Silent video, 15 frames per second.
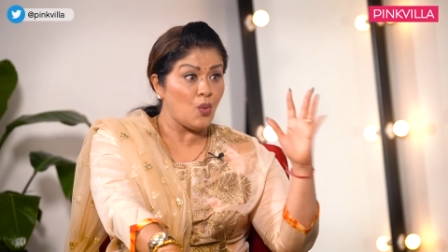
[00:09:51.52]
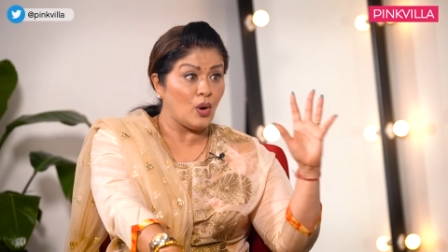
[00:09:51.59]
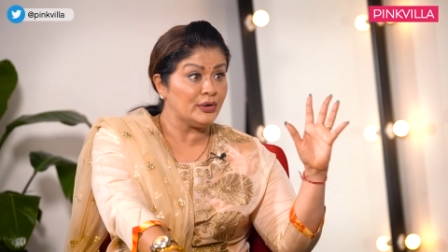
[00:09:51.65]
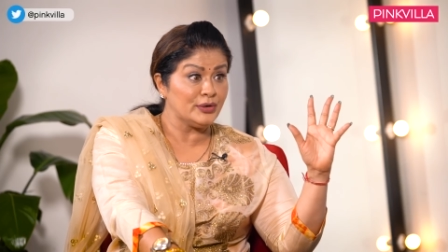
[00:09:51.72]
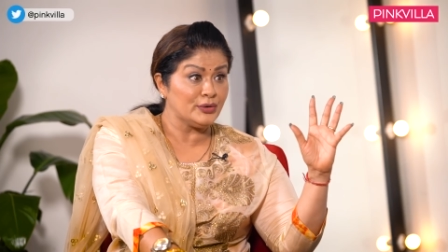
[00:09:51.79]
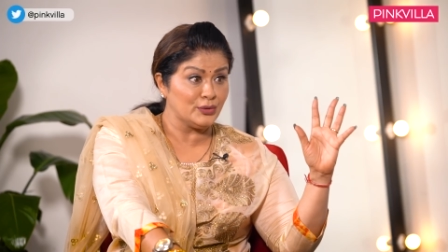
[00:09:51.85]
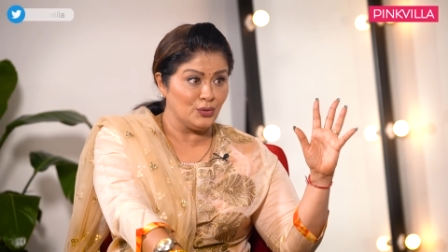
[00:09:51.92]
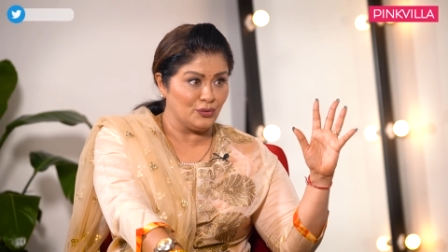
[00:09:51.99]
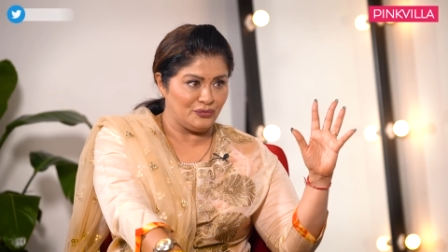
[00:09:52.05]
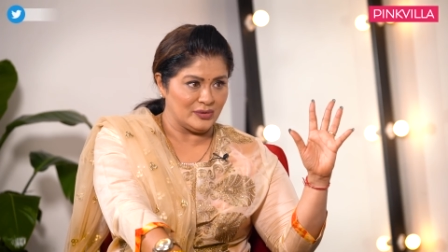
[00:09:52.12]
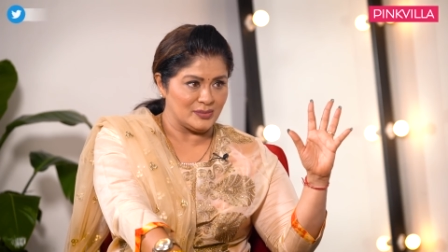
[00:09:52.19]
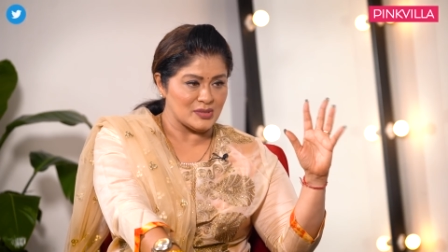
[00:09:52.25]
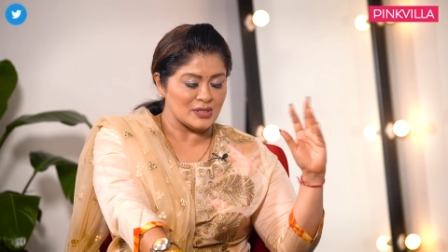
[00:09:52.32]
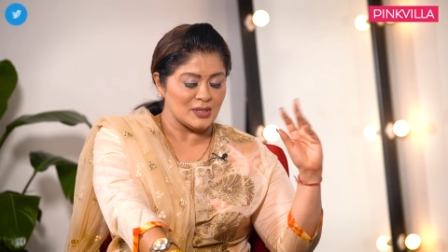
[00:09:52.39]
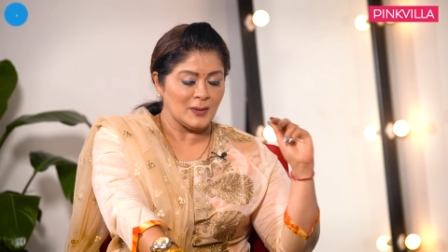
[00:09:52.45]
wanted to do
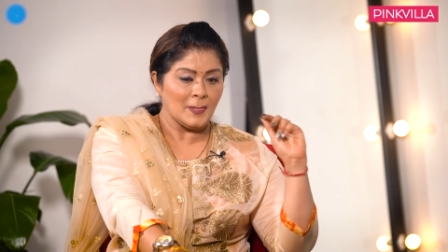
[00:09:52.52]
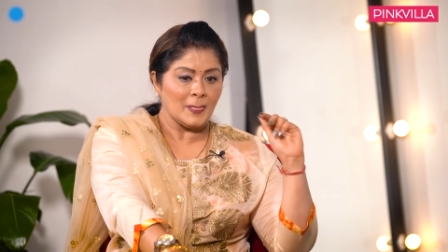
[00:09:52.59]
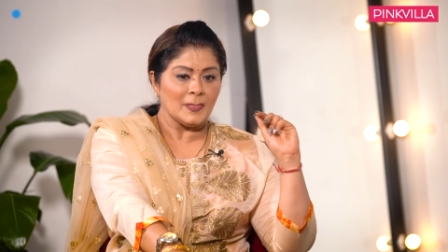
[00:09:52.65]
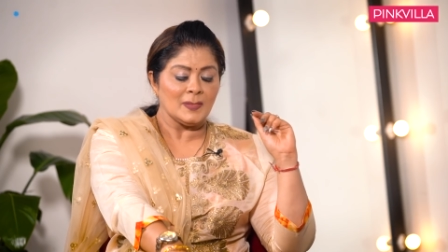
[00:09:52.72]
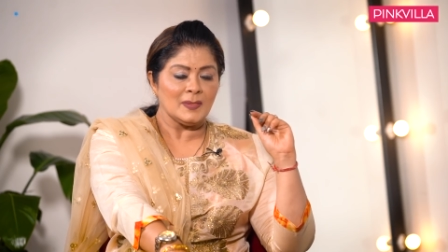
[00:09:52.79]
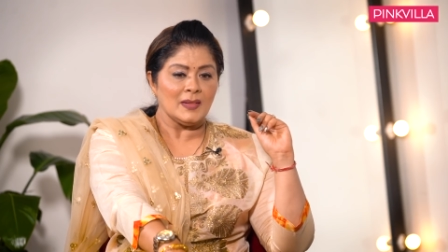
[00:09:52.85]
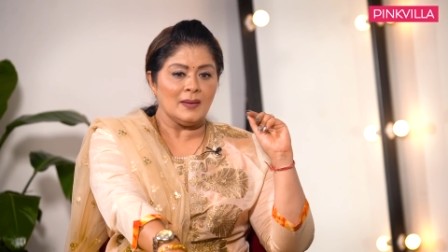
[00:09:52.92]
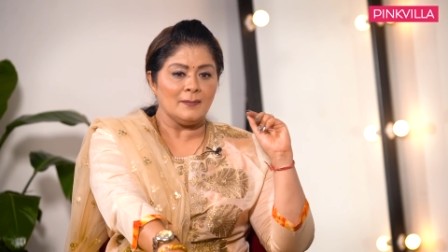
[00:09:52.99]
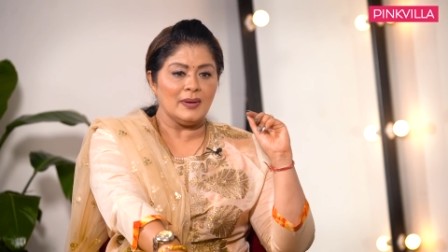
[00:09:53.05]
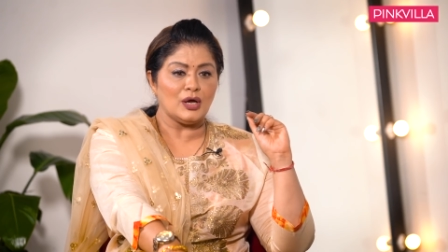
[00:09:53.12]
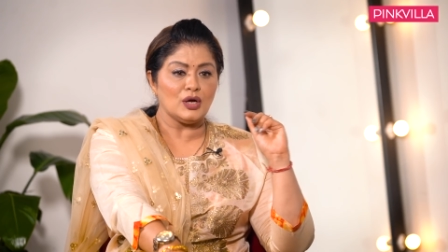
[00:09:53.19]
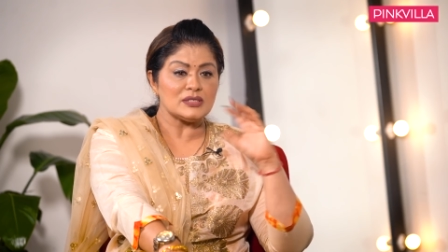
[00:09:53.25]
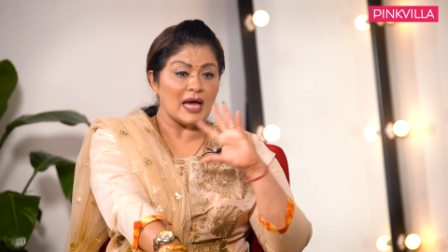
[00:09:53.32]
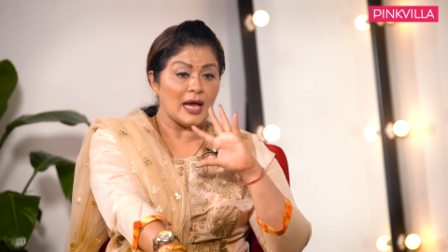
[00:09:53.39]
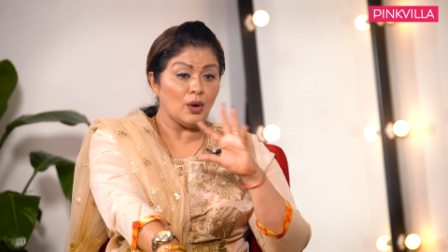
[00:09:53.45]
films. Hmm.
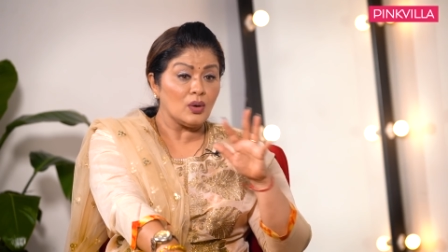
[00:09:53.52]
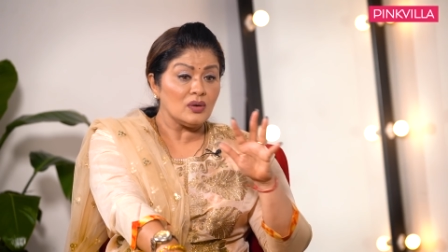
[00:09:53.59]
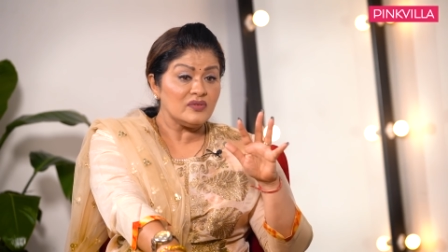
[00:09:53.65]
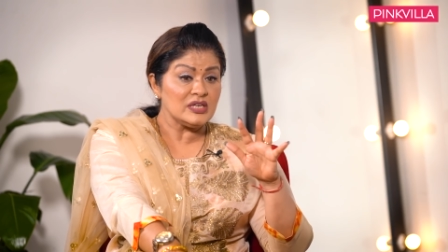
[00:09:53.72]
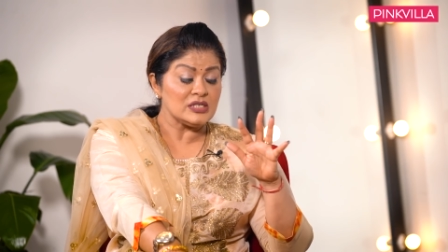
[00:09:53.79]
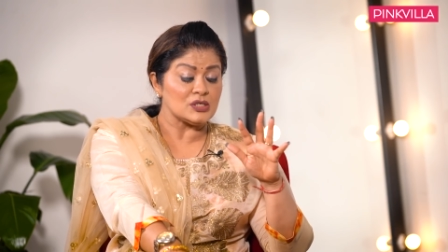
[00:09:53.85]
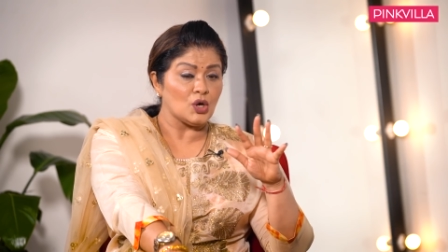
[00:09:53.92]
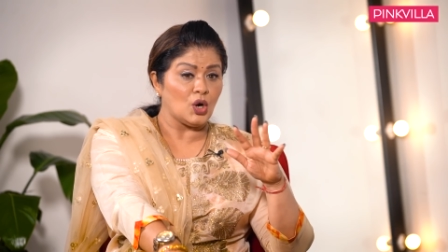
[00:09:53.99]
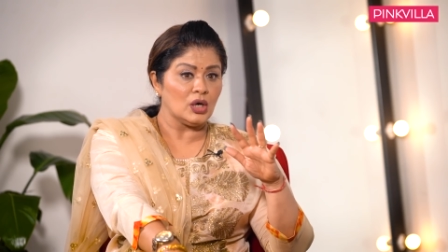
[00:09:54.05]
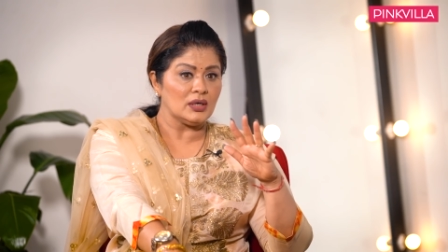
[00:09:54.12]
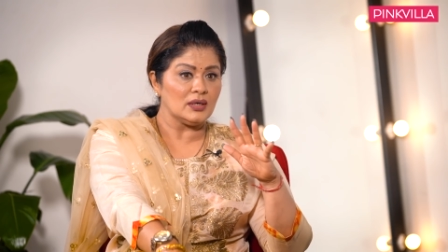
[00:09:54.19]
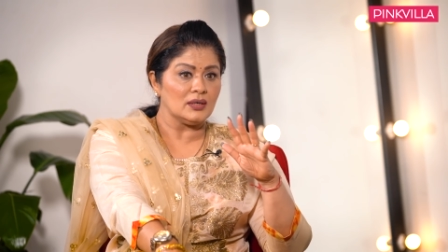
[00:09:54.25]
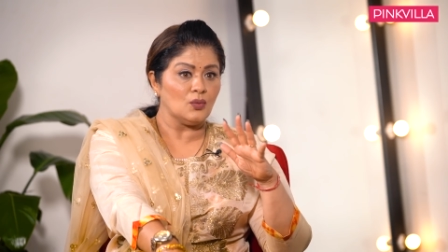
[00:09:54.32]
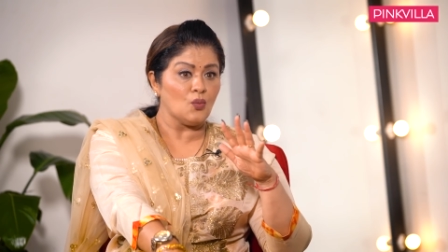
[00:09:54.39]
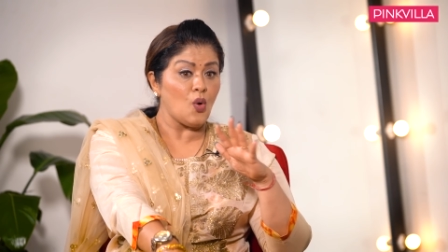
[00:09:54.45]
Because I always
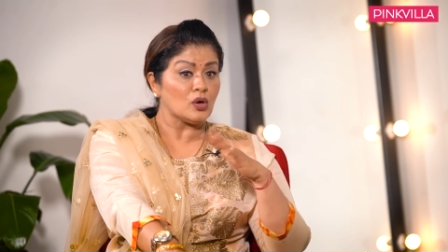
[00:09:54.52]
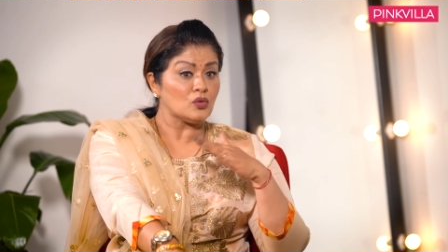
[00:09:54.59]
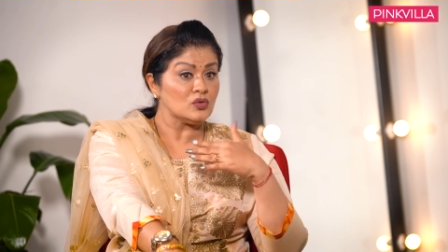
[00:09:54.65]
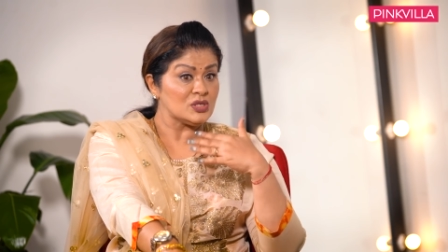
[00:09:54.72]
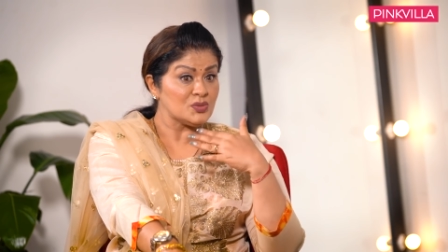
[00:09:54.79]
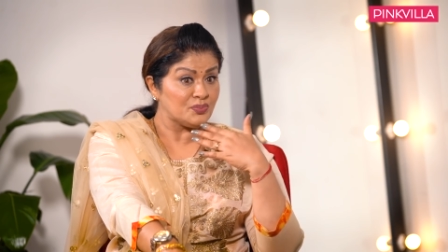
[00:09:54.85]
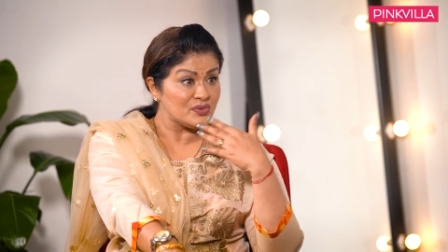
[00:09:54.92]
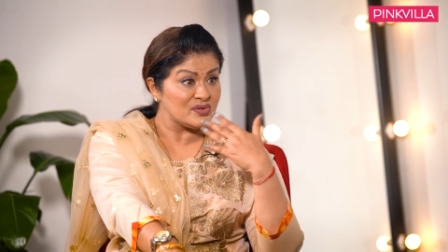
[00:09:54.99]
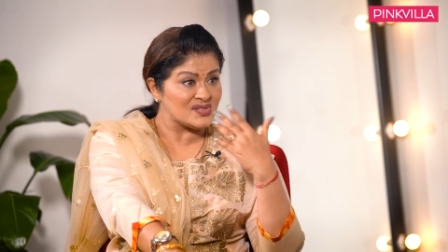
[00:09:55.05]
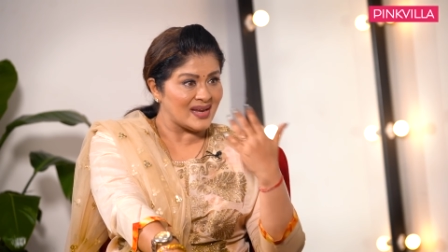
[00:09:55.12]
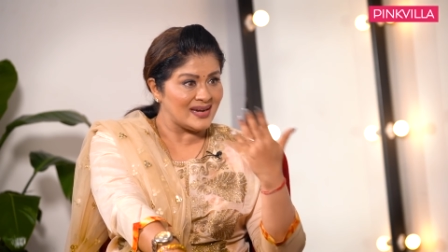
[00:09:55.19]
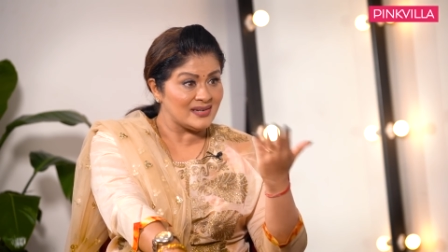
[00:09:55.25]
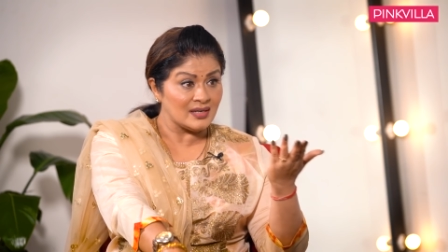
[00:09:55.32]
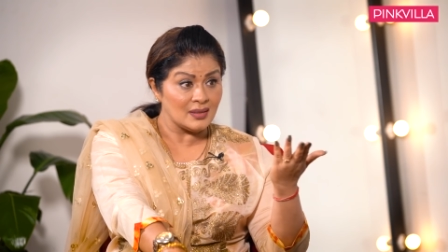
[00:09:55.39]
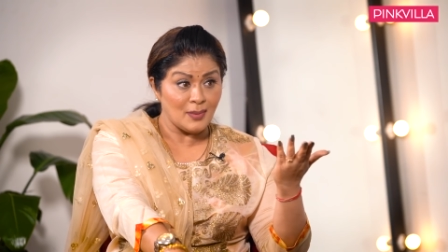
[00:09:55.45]
thought what was
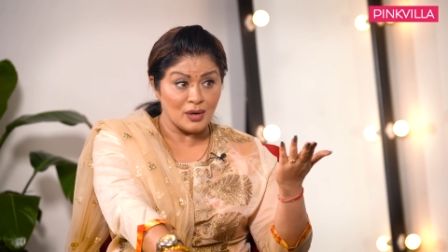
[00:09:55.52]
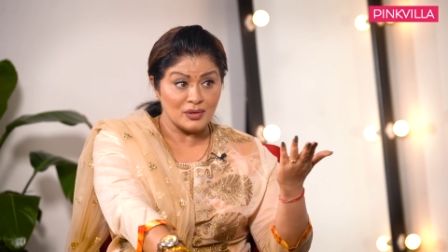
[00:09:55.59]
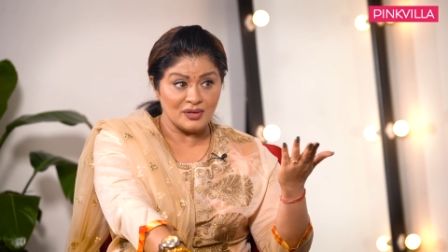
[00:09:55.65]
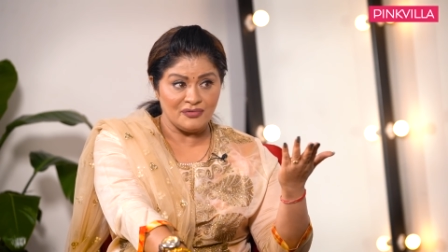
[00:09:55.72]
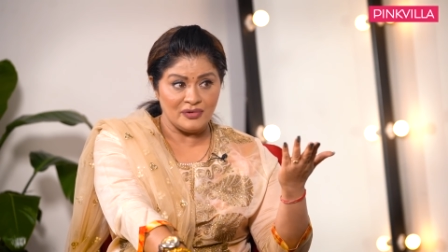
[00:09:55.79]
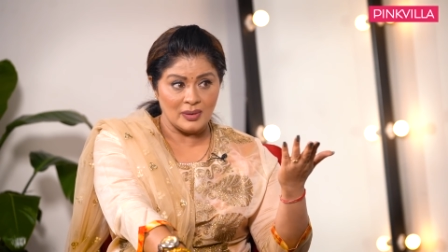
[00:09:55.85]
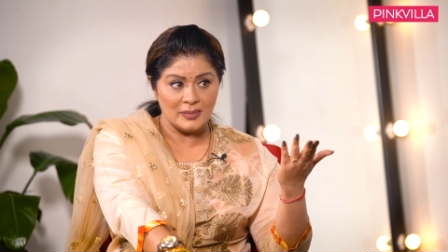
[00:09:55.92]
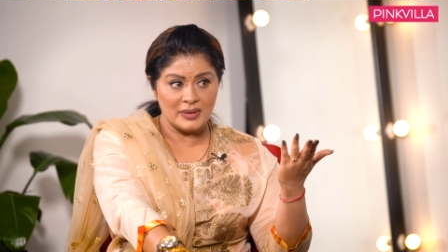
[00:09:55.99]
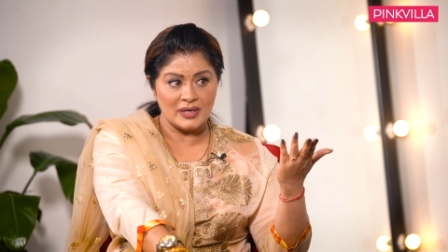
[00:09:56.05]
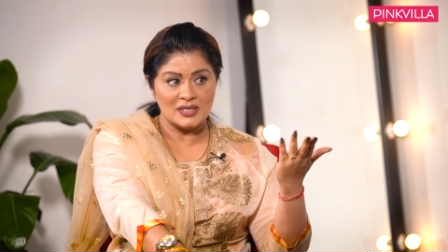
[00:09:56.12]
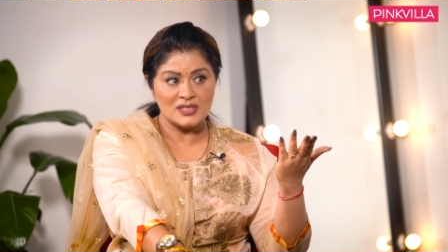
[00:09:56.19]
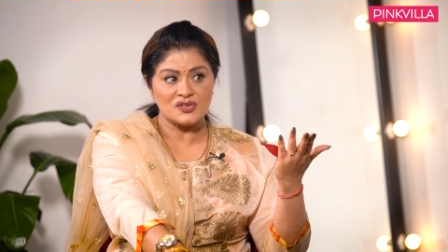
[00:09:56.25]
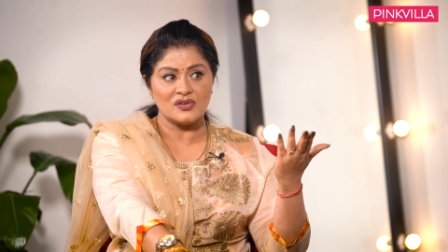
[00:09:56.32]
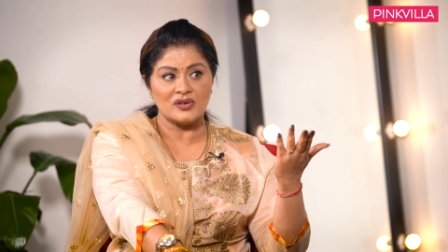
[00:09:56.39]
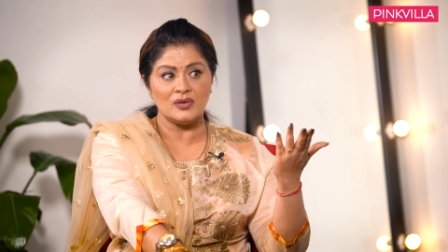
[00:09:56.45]
presented about the film
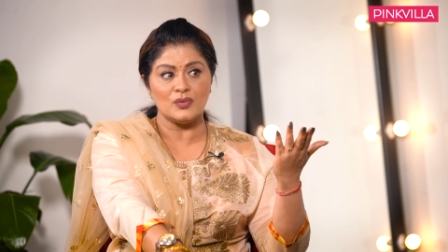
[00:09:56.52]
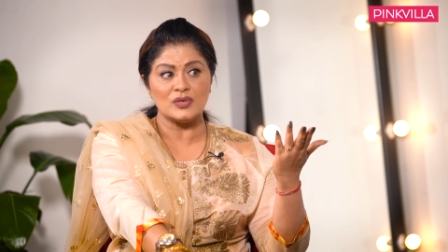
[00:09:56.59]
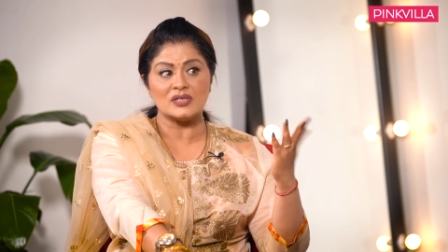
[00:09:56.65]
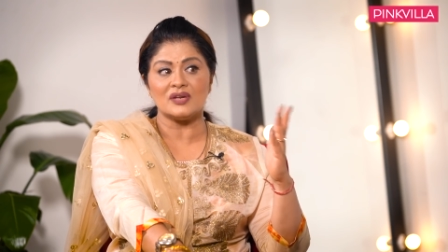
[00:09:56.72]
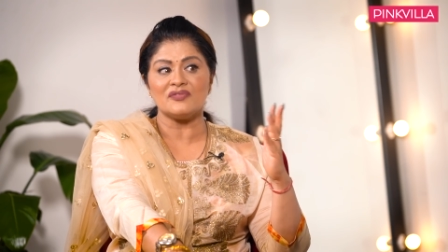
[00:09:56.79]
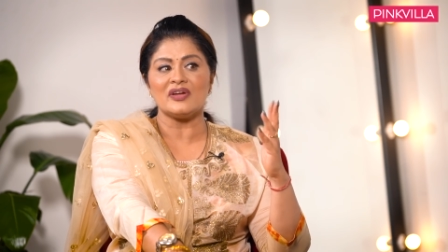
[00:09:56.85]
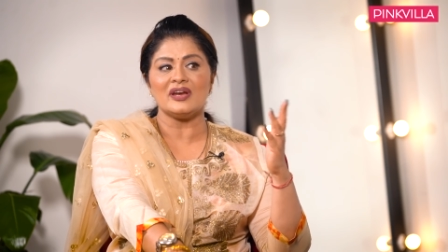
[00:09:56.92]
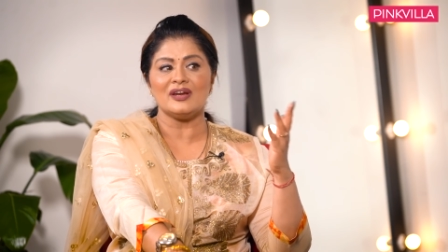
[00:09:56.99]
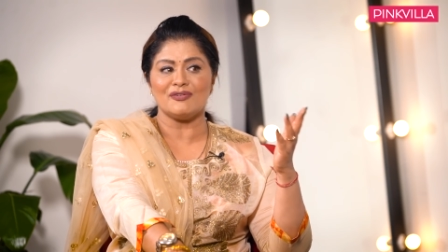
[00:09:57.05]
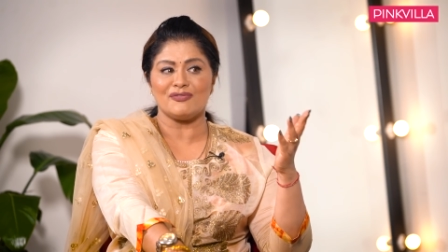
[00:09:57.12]
industry was in a very